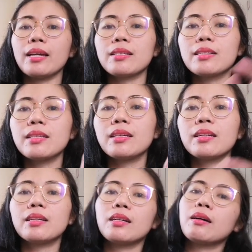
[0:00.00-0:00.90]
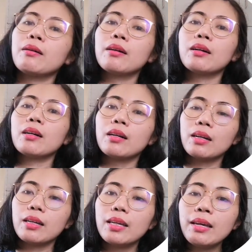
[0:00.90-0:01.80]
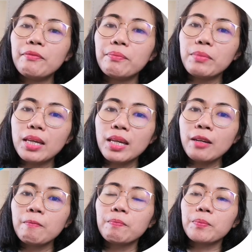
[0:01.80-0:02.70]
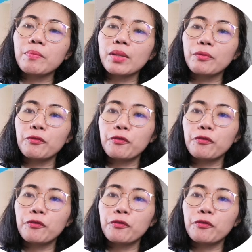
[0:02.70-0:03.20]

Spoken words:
Okay, give me